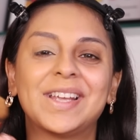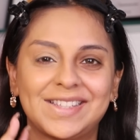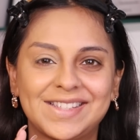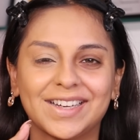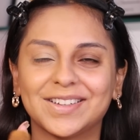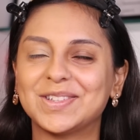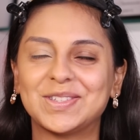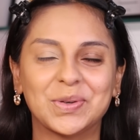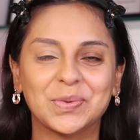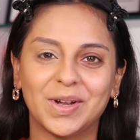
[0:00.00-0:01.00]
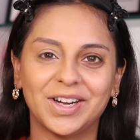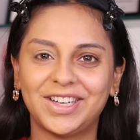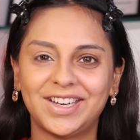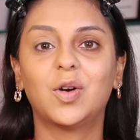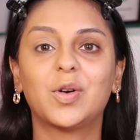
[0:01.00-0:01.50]
It settles, don't
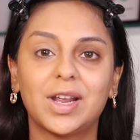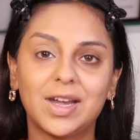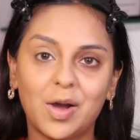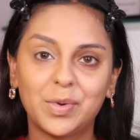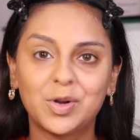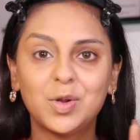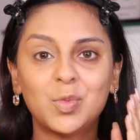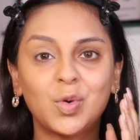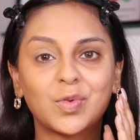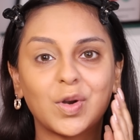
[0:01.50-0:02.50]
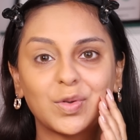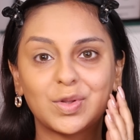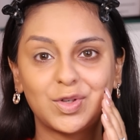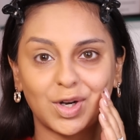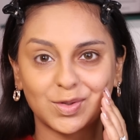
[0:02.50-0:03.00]
worry. Okay, now we're going to move on to
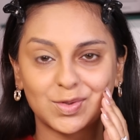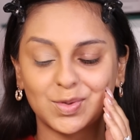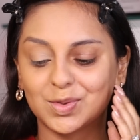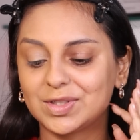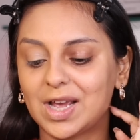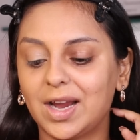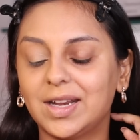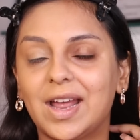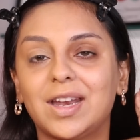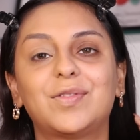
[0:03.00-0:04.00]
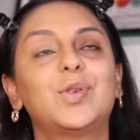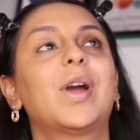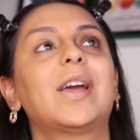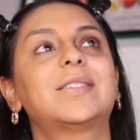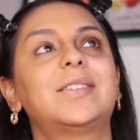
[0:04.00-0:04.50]
the drugstore side, and if you
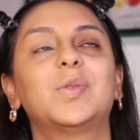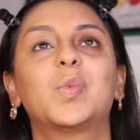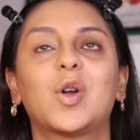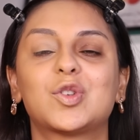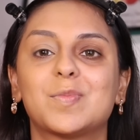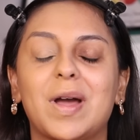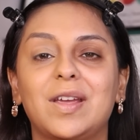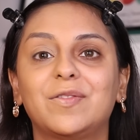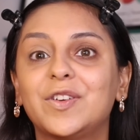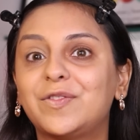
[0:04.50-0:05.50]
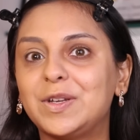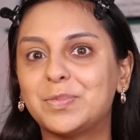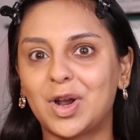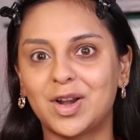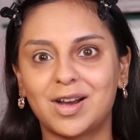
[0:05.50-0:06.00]
guys did watch my fifty
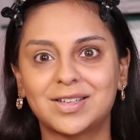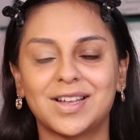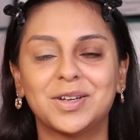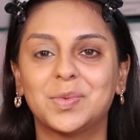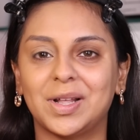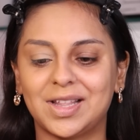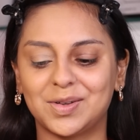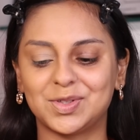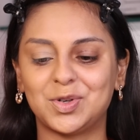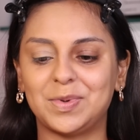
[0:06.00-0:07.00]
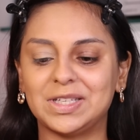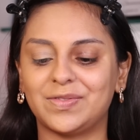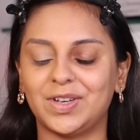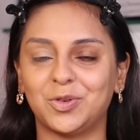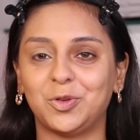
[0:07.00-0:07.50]
products under one thousand rupees
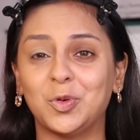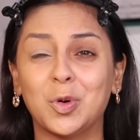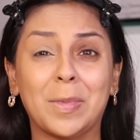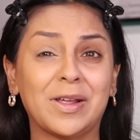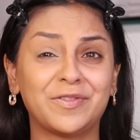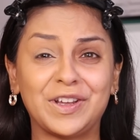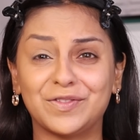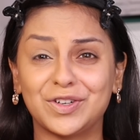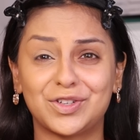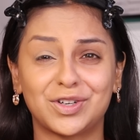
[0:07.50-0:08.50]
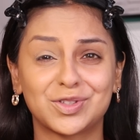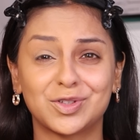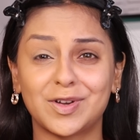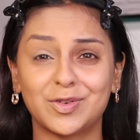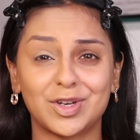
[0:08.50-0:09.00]
video, you know my favorite
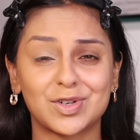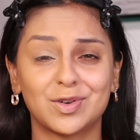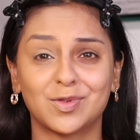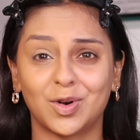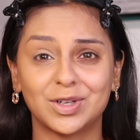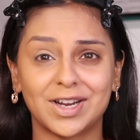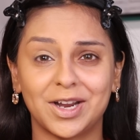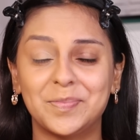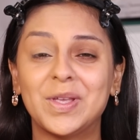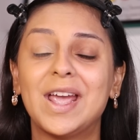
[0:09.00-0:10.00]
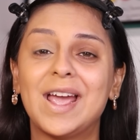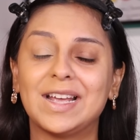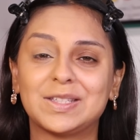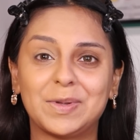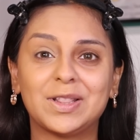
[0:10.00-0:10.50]
drugstore foundation of all time
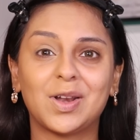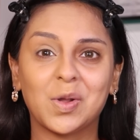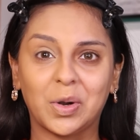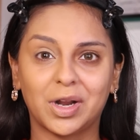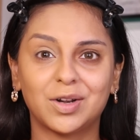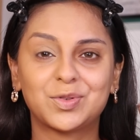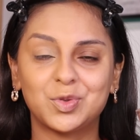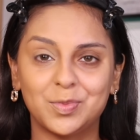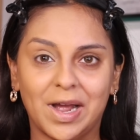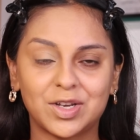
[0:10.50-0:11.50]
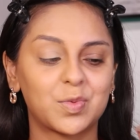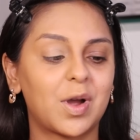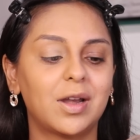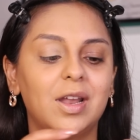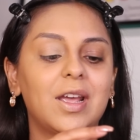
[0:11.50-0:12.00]
has been the L'Oreal True Match
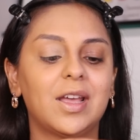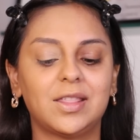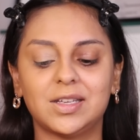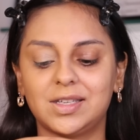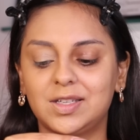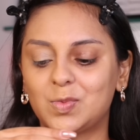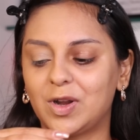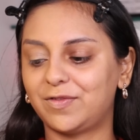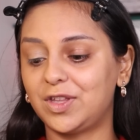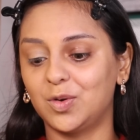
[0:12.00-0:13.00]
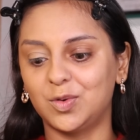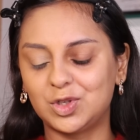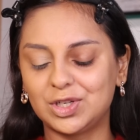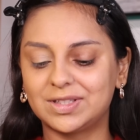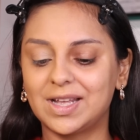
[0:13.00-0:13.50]
one. This is one of the O
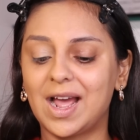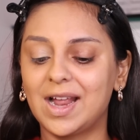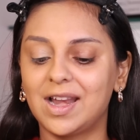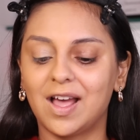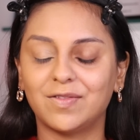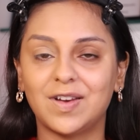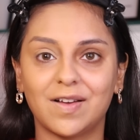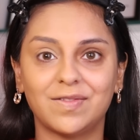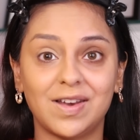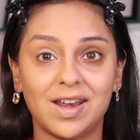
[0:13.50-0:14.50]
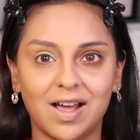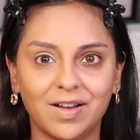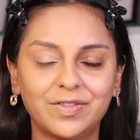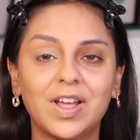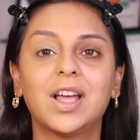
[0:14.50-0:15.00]
Gs that I love, love,
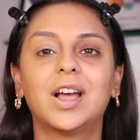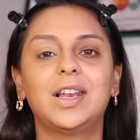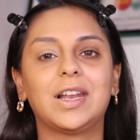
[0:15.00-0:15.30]
love. A